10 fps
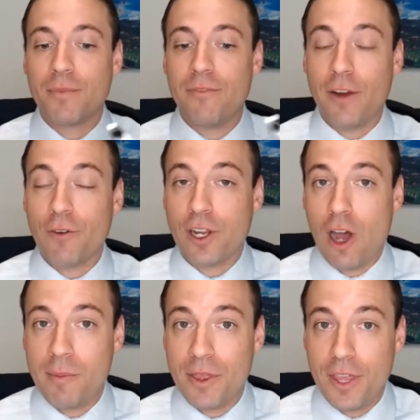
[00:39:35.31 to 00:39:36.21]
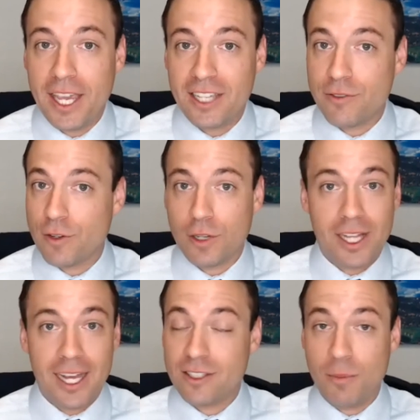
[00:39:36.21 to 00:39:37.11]
Very common thing is for
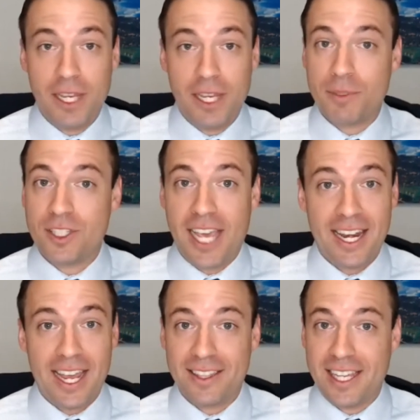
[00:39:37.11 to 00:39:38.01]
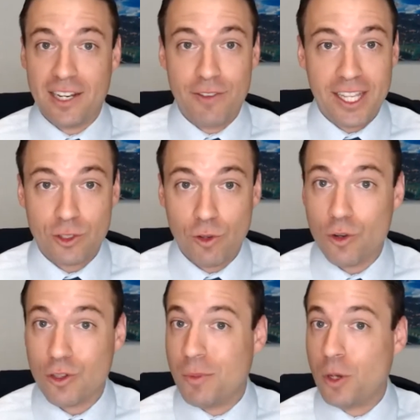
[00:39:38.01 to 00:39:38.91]
clients to be upset at the end of escrow,
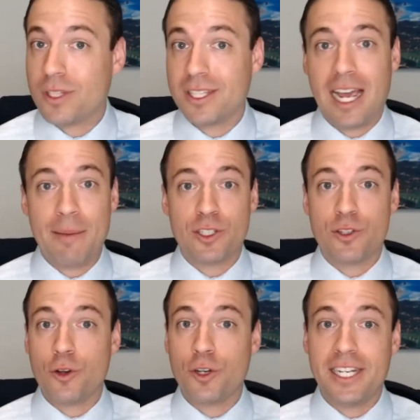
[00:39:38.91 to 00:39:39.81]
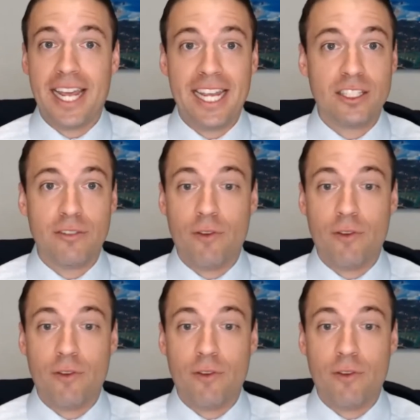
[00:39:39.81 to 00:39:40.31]
because most of the time it's 30 days of,